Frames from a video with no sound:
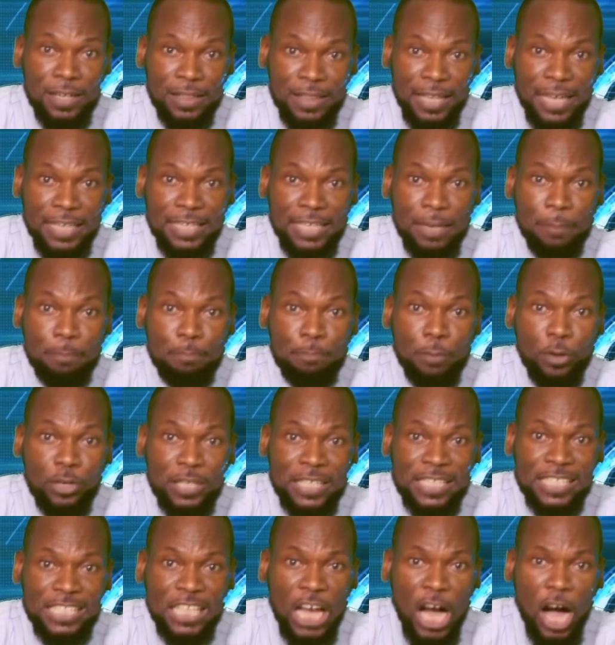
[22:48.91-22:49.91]
that the
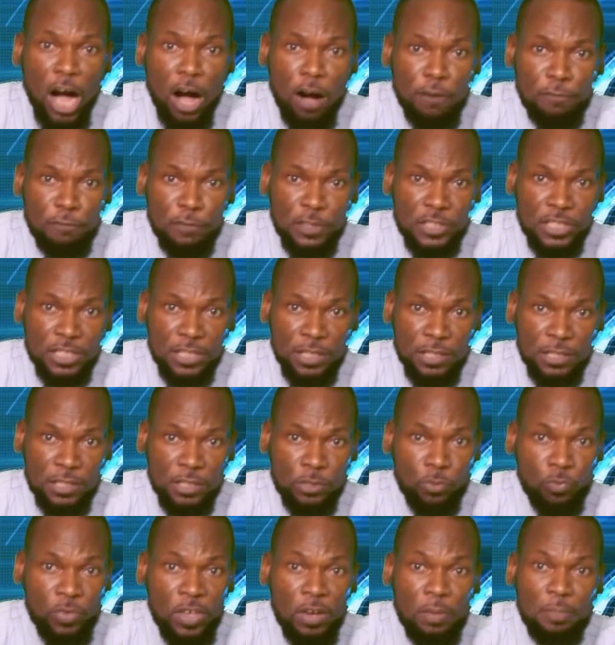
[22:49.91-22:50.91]
police
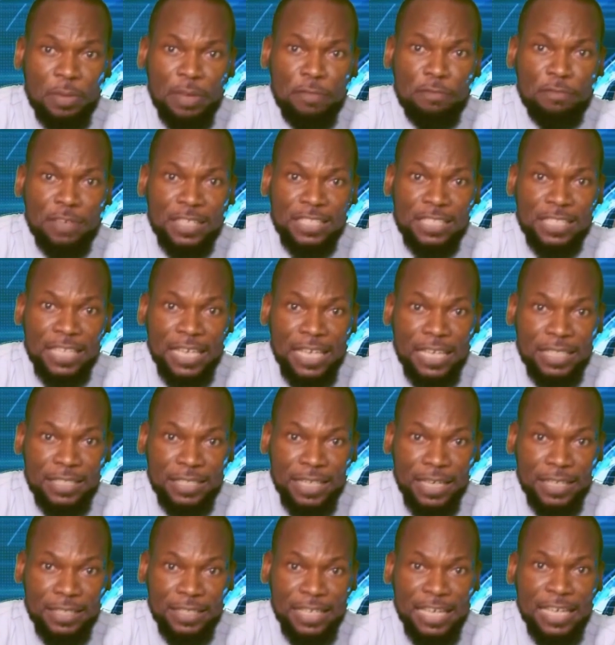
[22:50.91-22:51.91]
officers will be
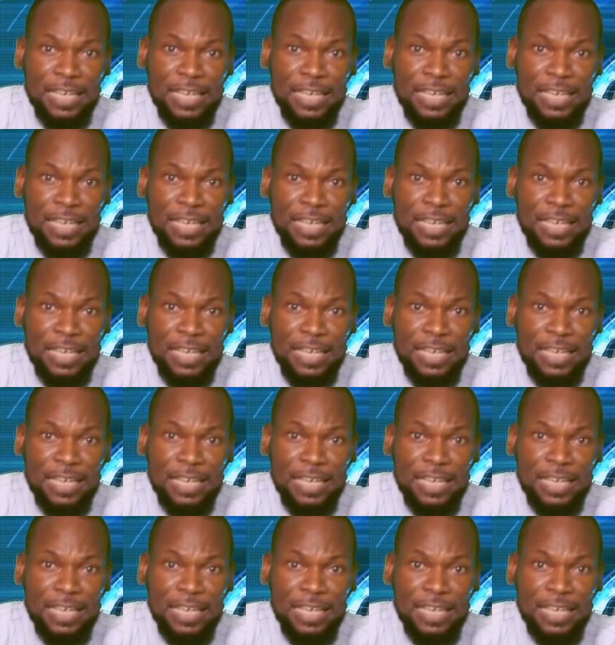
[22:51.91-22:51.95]
investigated